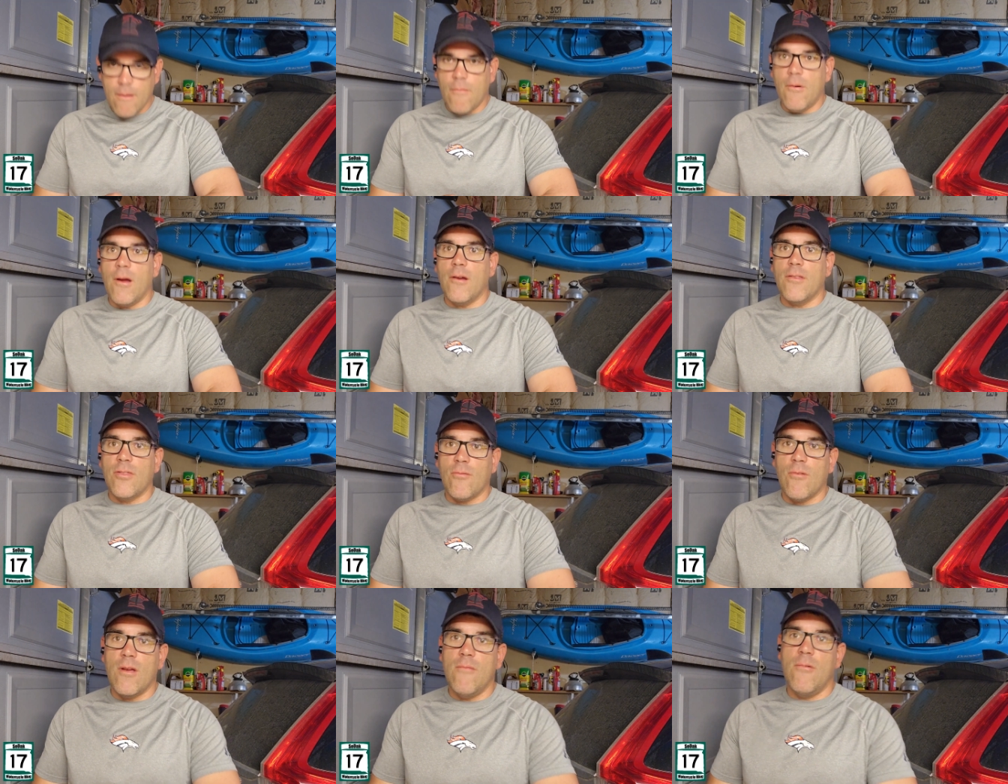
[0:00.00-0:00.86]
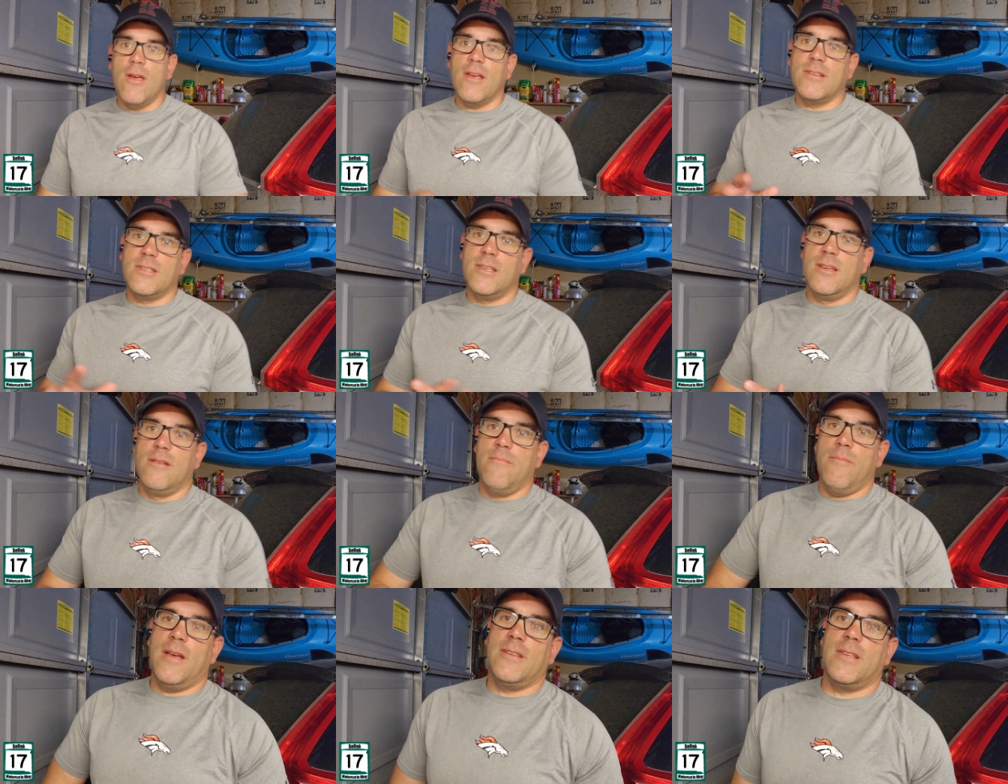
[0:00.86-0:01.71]
we are three weeks,
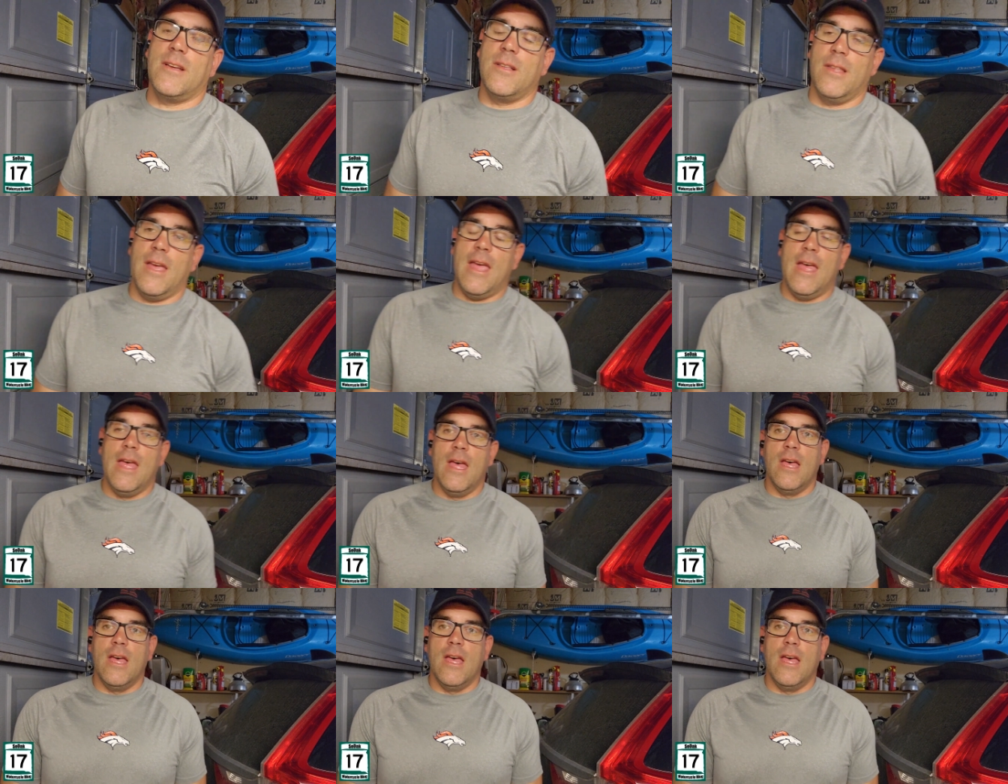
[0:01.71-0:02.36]
basically